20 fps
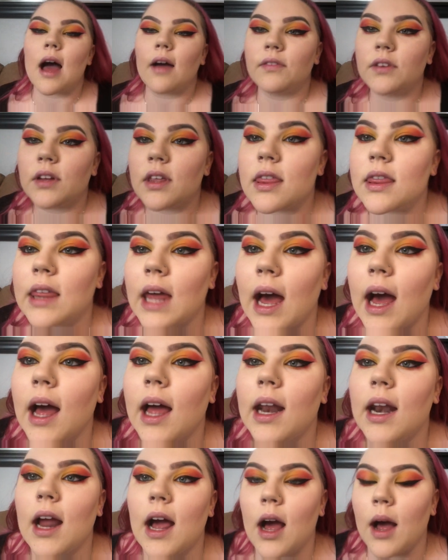After
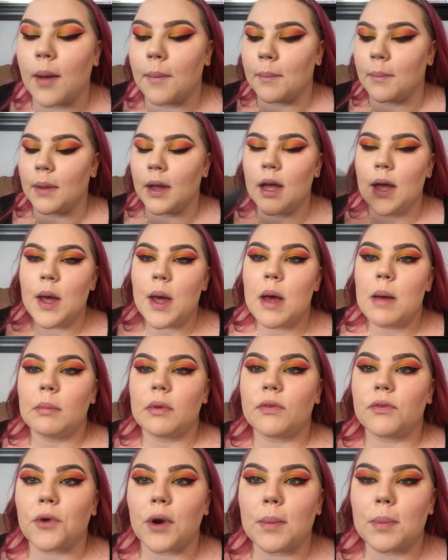that,
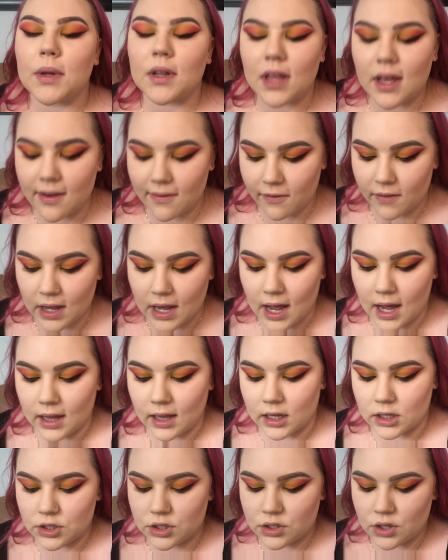before I put like fake
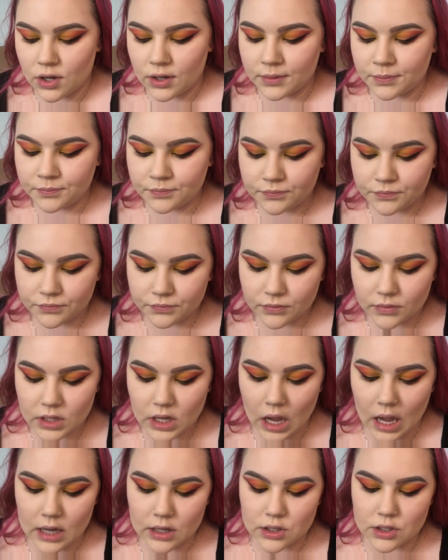eyelashes on,
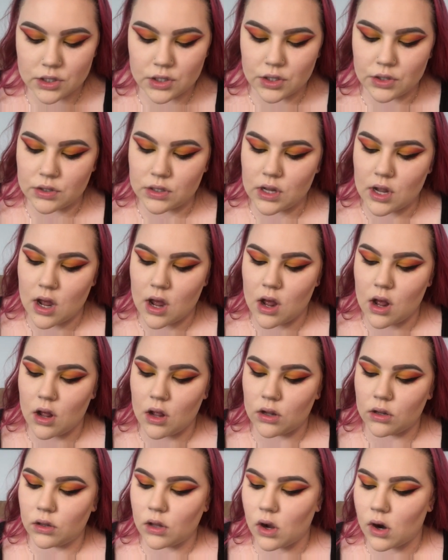I just use
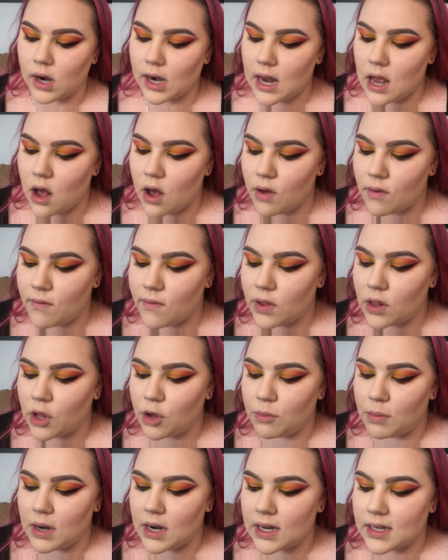the L'Oreal
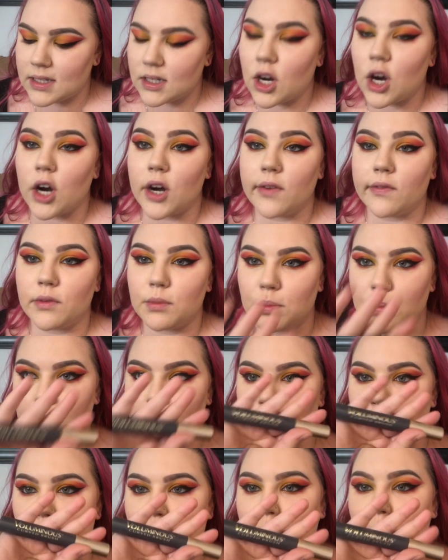Voluminous Curved
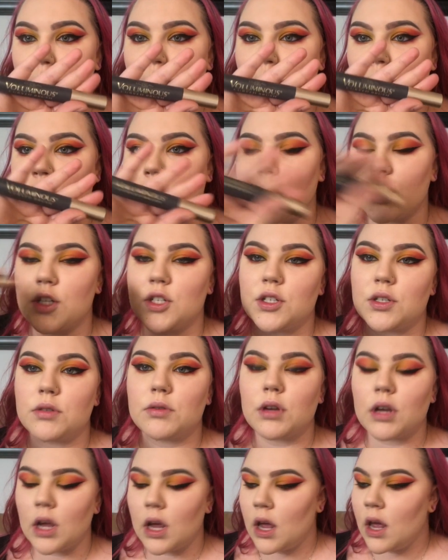like brush
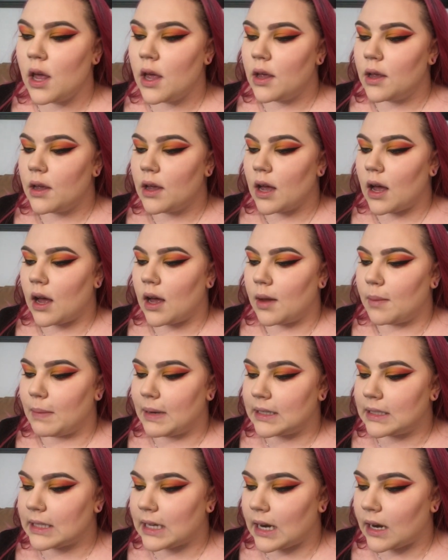
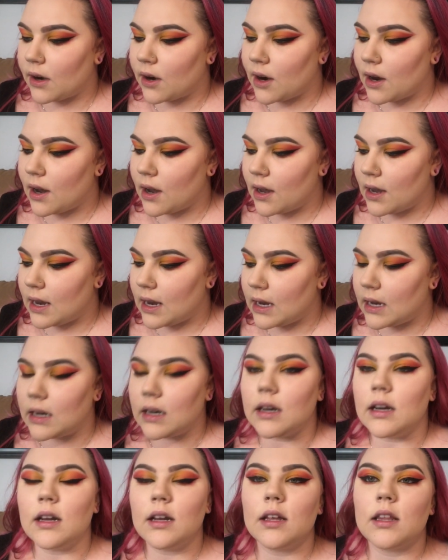mascara
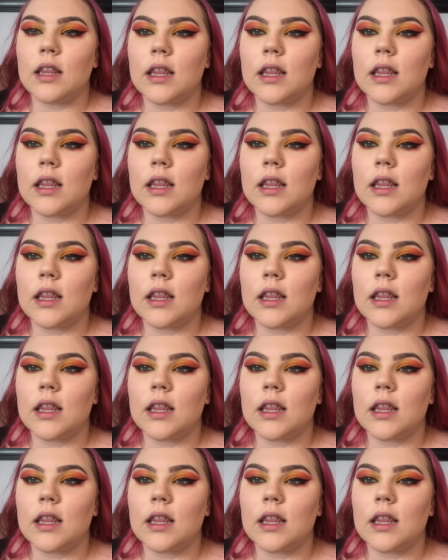in